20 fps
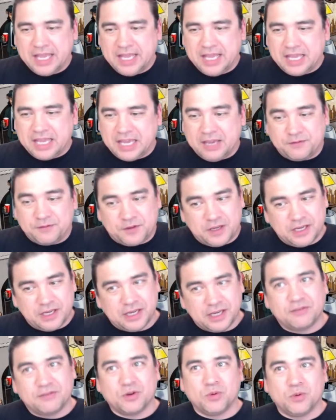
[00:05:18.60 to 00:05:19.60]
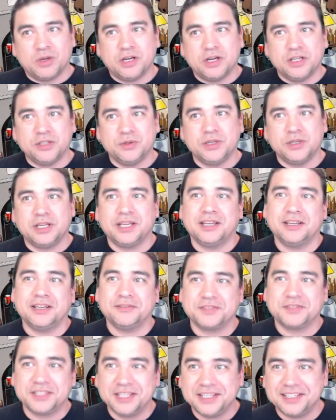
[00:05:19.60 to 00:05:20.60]
If you ever want to do any
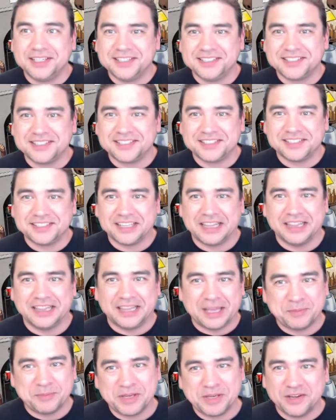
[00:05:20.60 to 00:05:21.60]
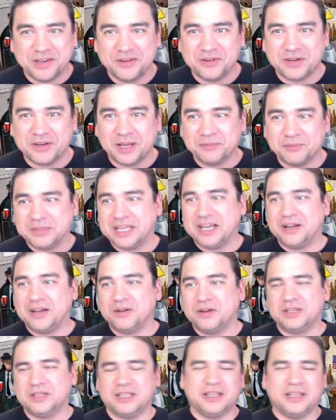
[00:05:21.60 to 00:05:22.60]
NFTs, let me know. I'm down.
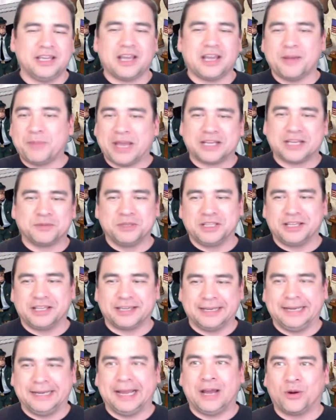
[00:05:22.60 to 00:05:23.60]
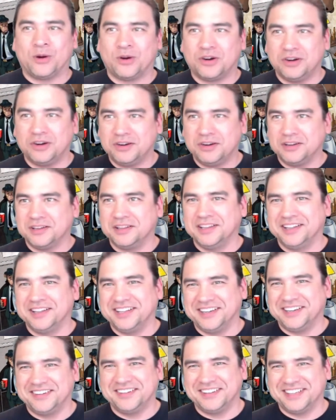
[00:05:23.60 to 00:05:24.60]
And they got back to me like in an hour. And
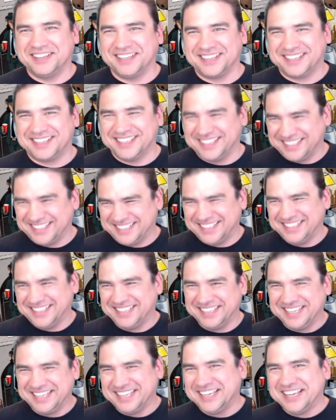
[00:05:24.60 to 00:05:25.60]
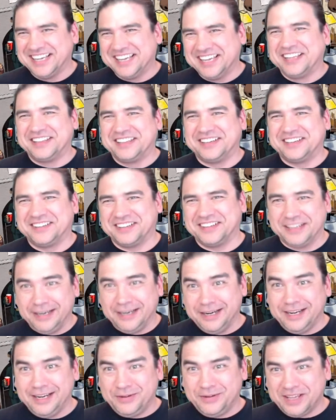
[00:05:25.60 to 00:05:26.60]
they're like,
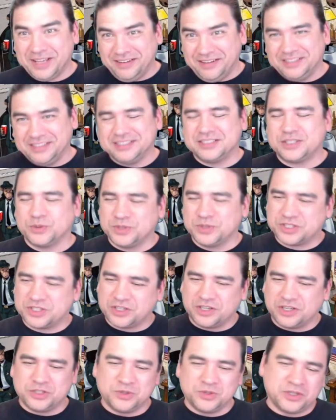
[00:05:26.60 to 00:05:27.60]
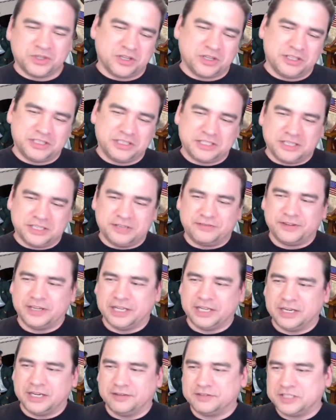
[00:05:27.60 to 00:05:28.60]
yeah, we got to. Yeah. So we started doing all these different
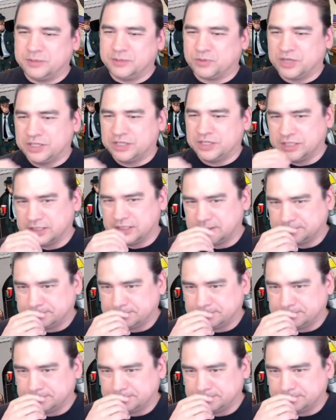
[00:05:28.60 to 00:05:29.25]
NFT projects.